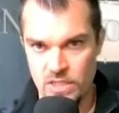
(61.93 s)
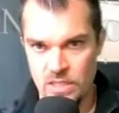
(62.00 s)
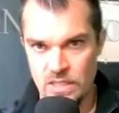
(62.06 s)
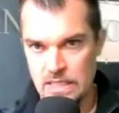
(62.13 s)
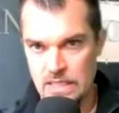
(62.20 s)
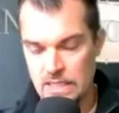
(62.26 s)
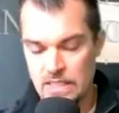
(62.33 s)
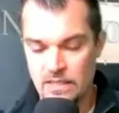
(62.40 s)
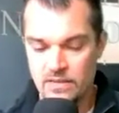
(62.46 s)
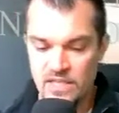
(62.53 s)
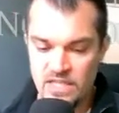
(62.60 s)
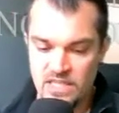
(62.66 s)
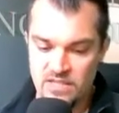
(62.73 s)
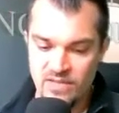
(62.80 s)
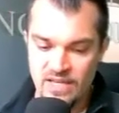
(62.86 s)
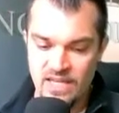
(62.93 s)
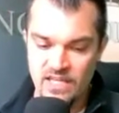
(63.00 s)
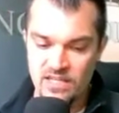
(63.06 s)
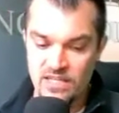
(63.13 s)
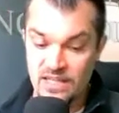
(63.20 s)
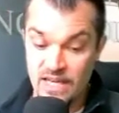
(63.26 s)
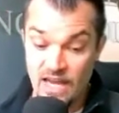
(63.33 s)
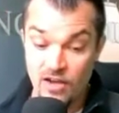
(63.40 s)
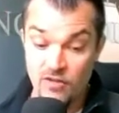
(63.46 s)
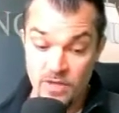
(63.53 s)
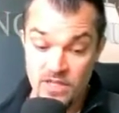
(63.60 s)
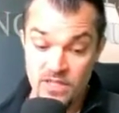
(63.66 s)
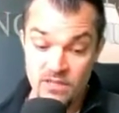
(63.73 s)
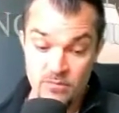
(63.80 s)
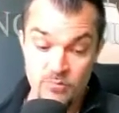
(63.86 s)
and things of that that have
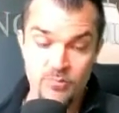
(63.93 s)
been